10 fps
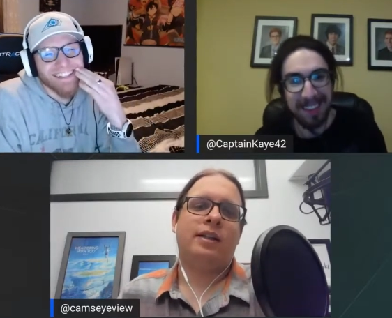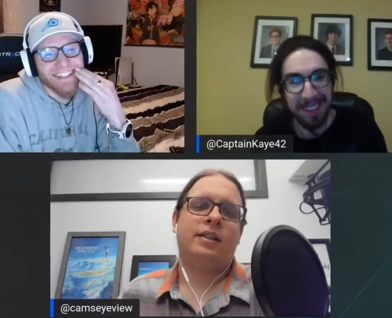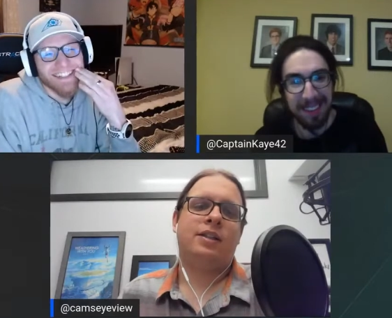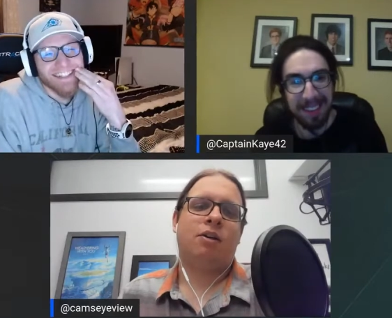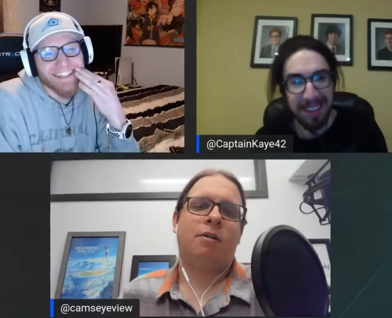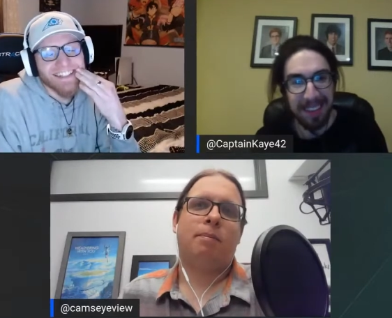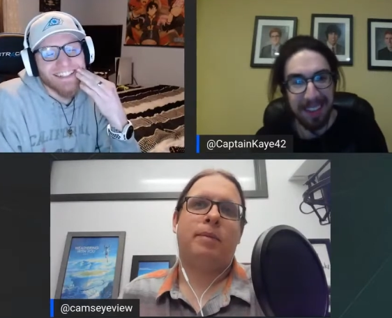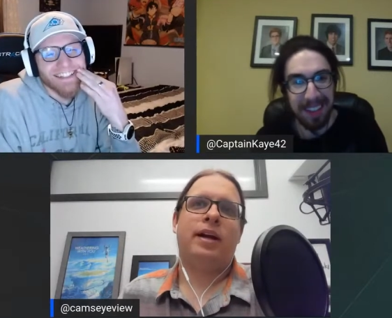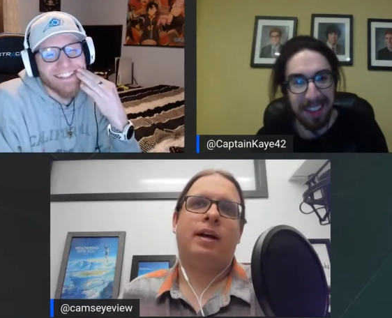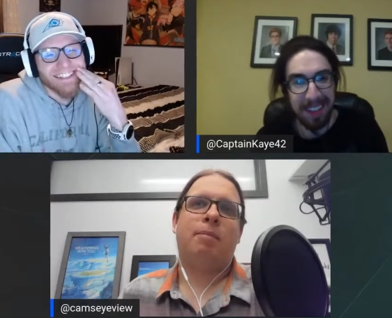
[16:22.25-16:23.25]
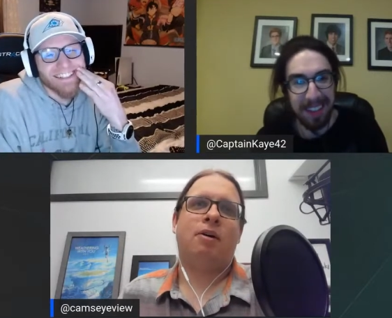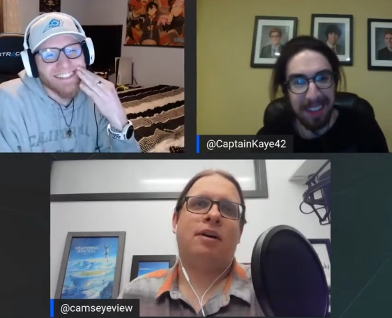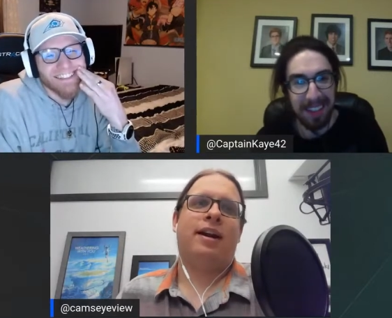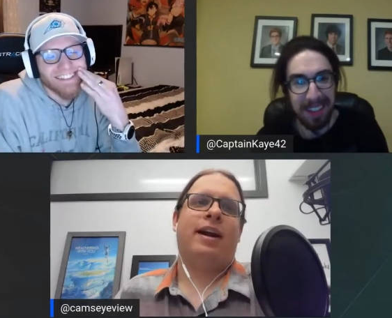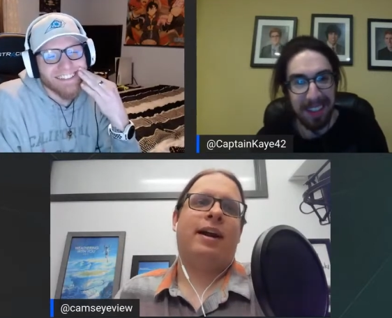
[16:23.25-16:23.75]
Speaker 1: start being a part
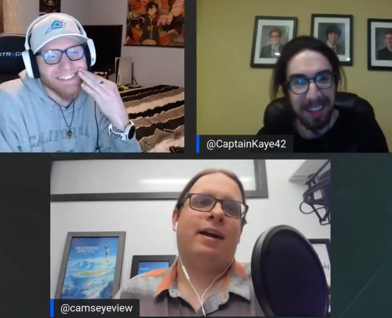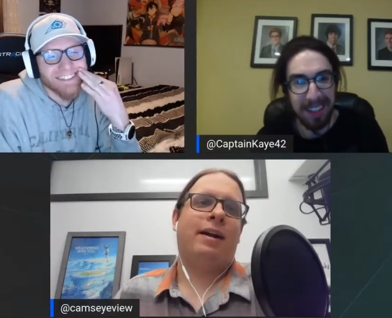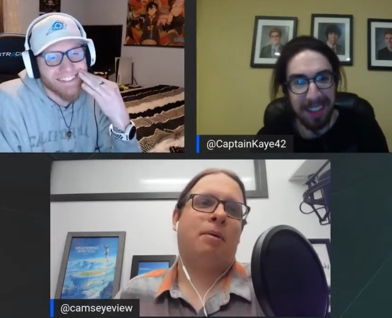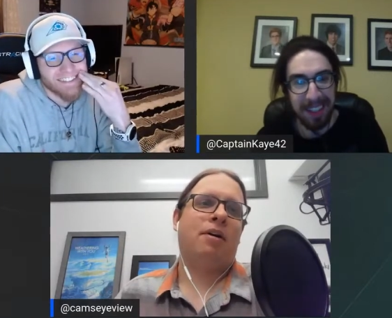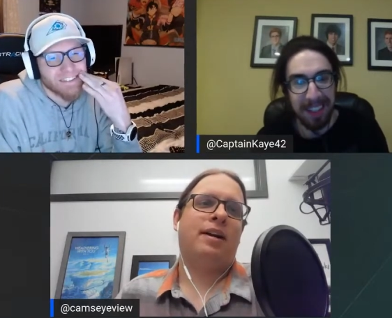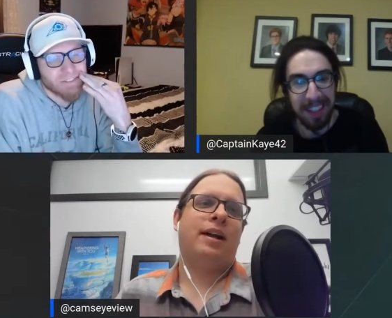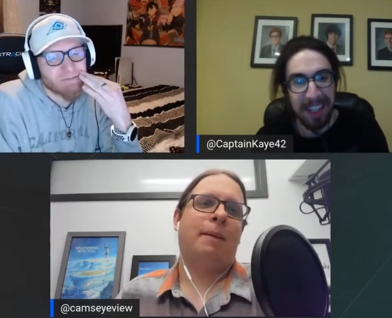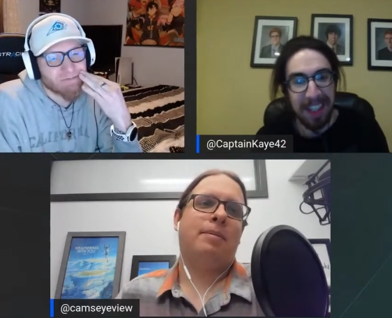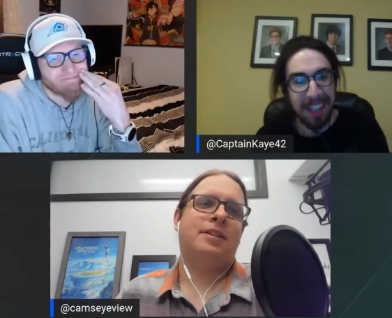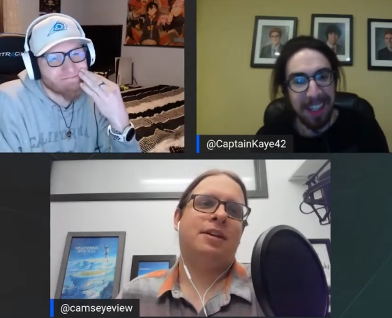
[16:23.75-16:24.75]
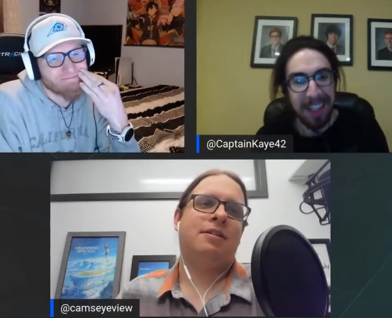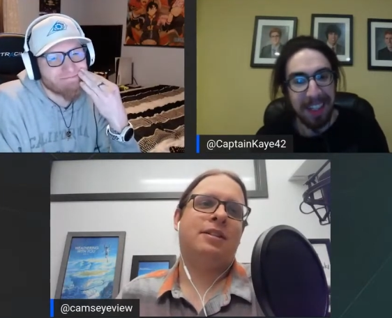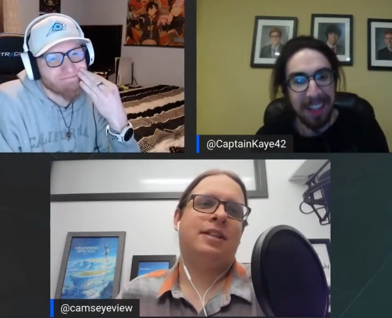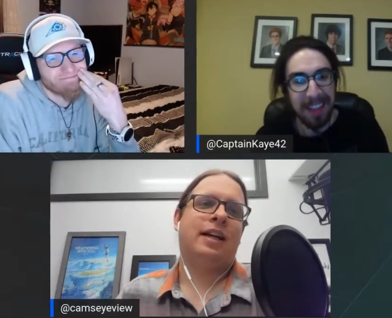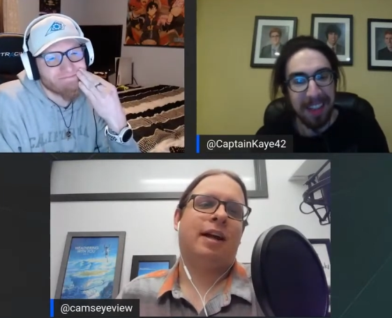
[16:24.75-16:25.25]
of it, part of the
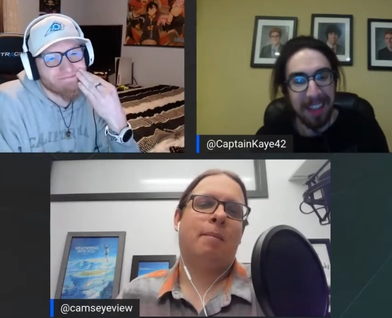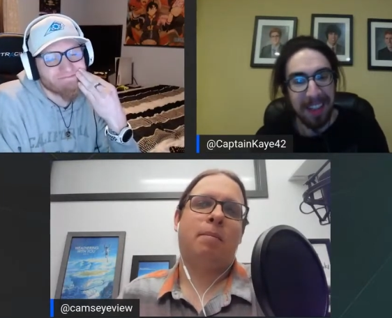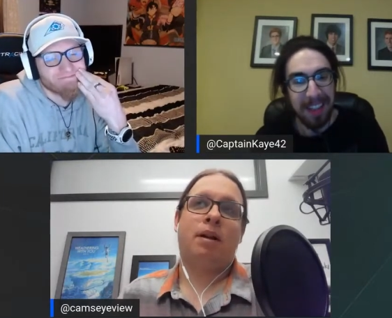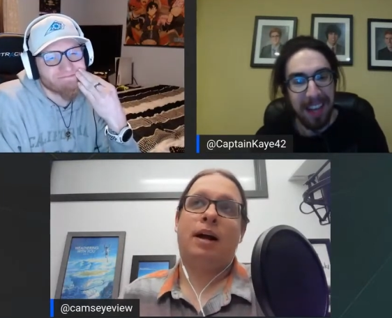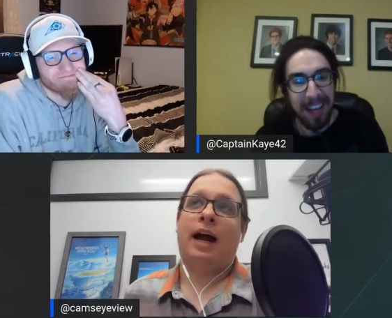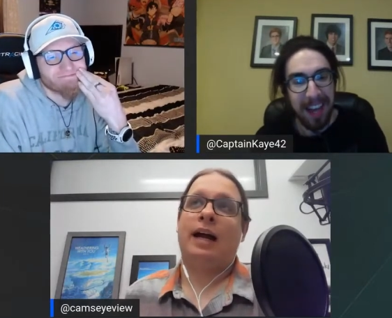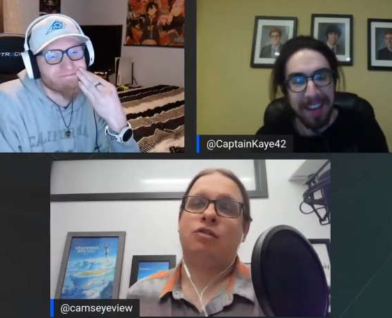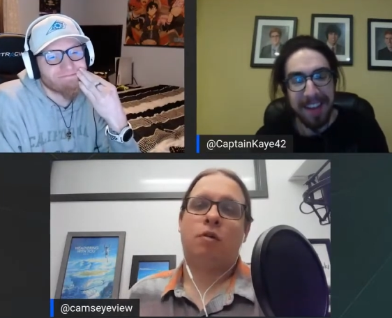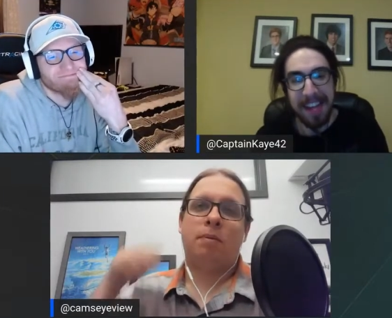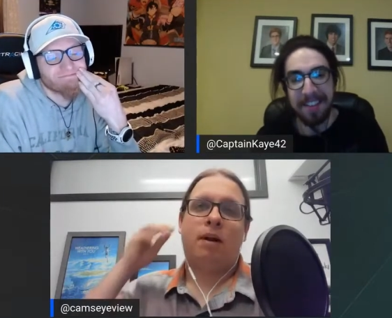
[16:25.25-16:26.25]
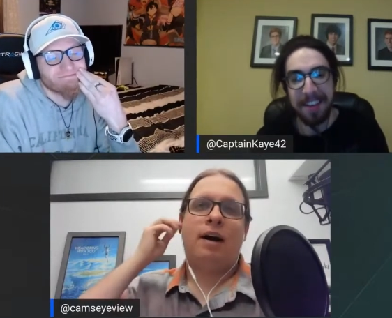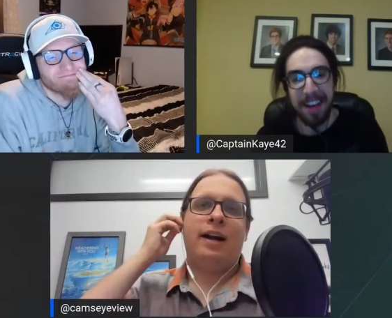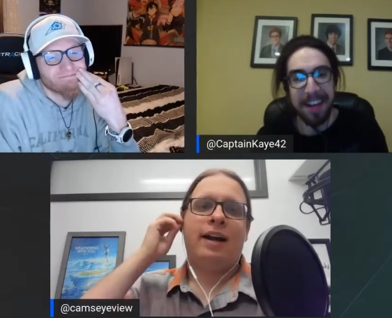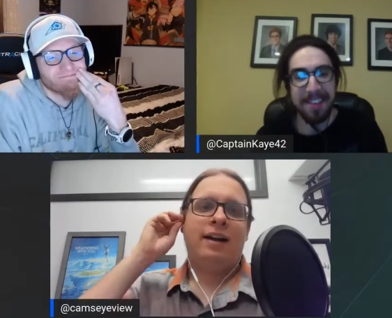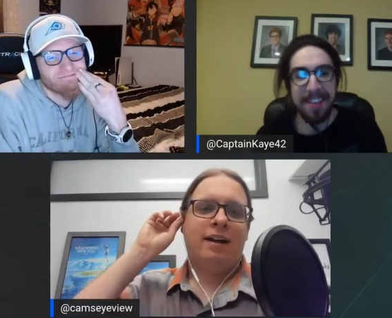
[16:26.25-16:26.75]
episodes and that plot, and, and, stop,
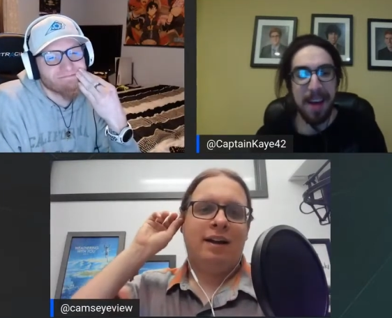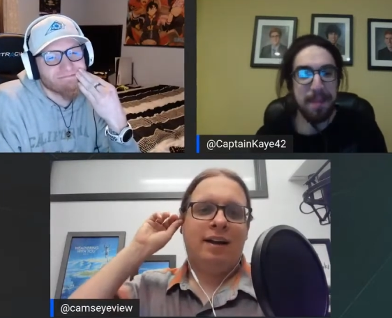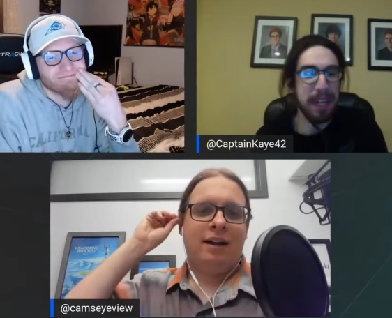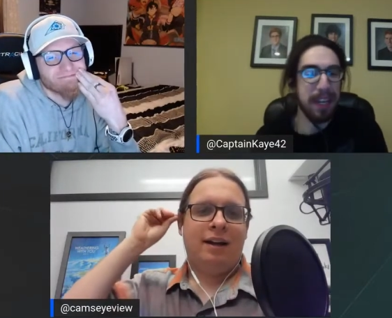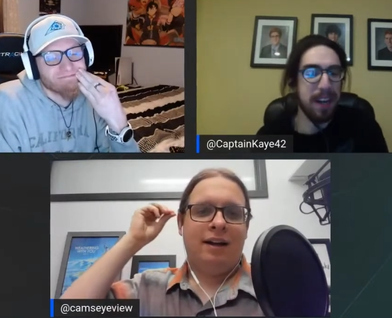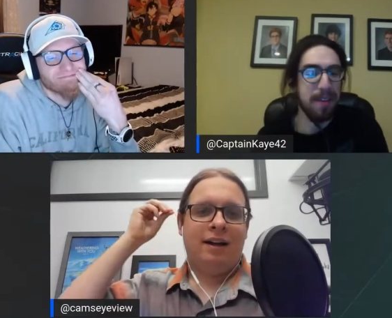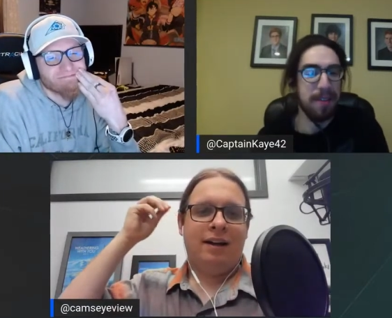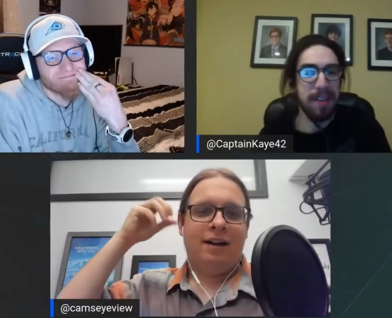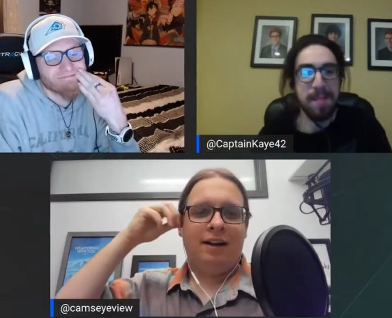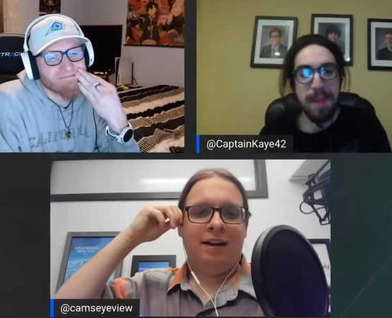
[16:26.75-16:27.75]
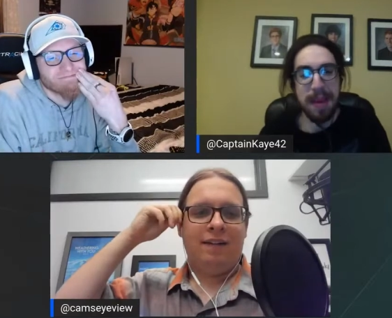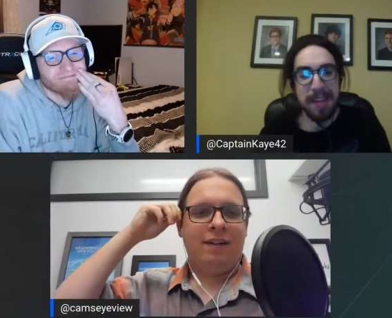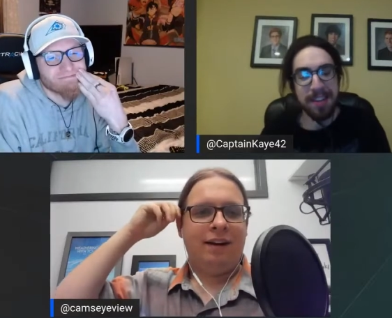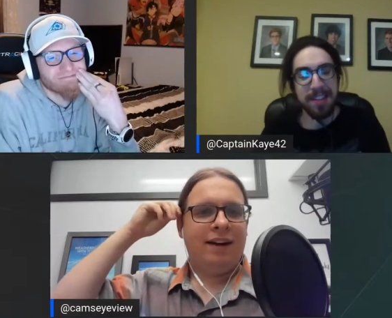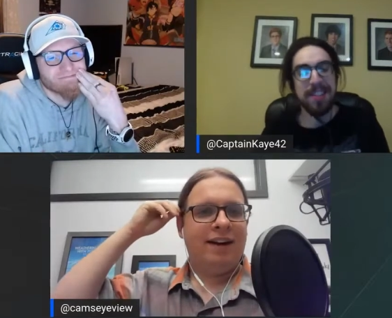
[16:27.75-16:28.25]
Speaker 2: and stop being covered in
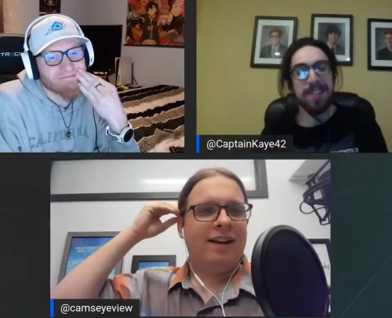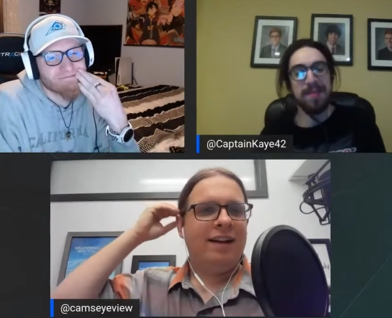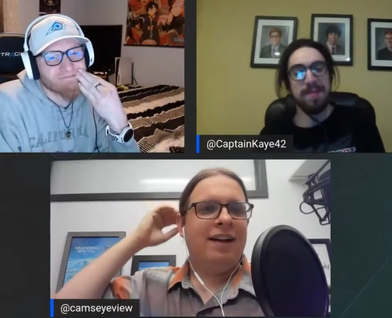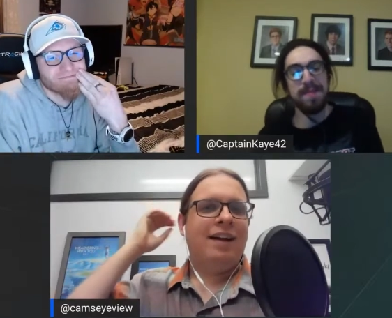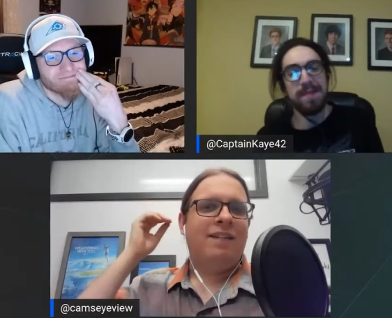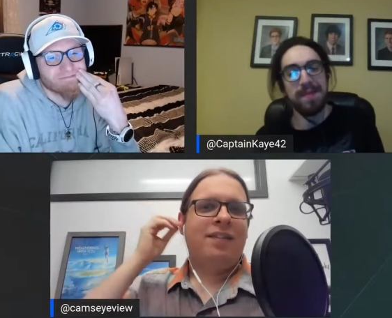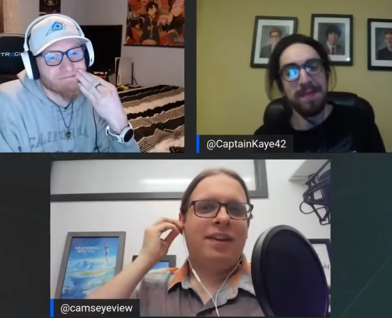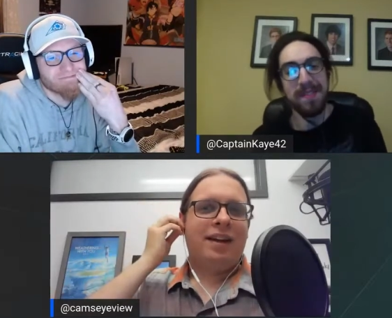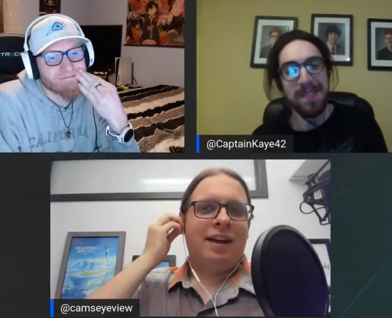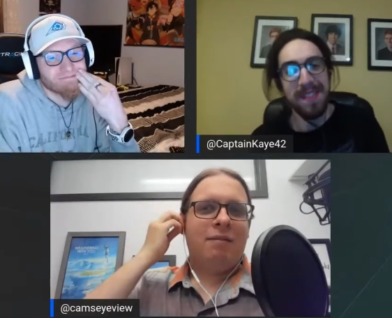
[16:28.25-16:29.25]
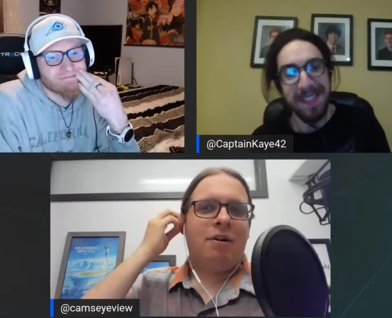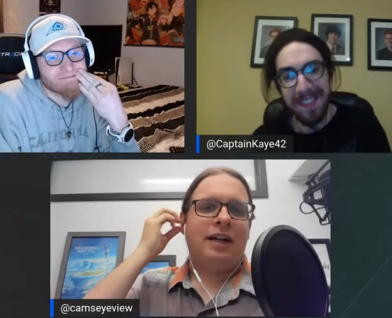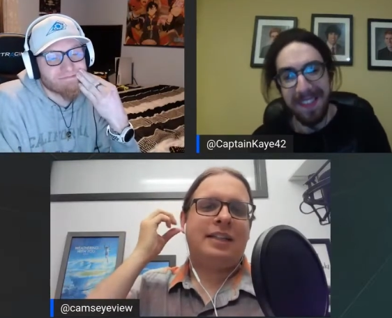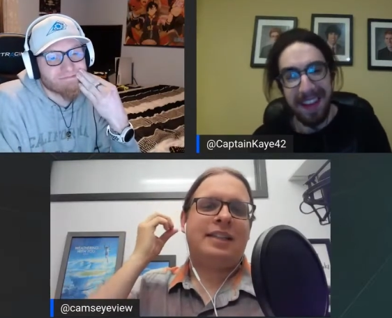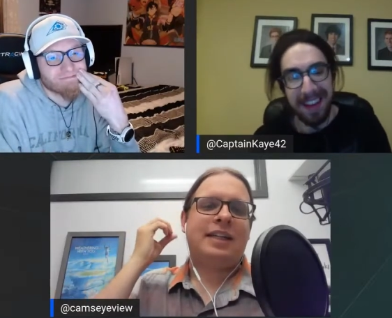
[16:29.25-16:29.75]
bandages and
Speaker 1: well,
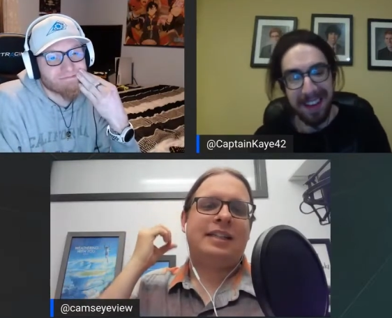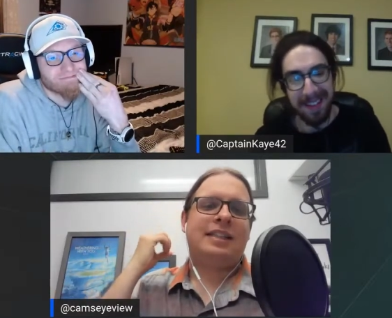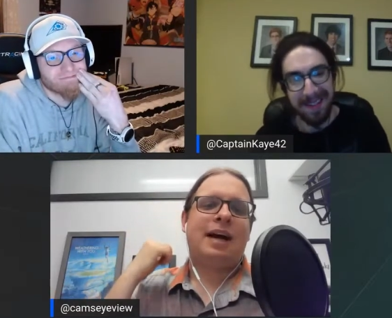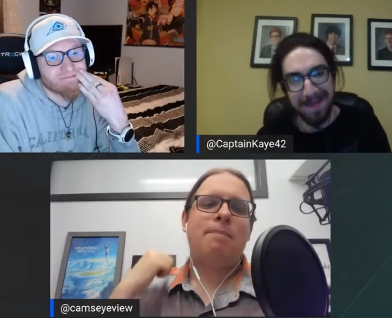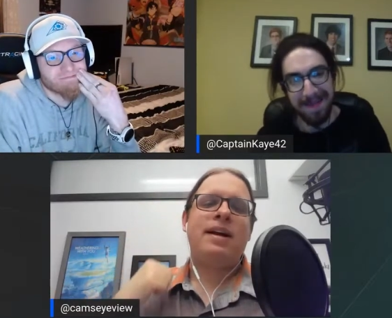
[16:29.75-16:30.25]
it just and, like stop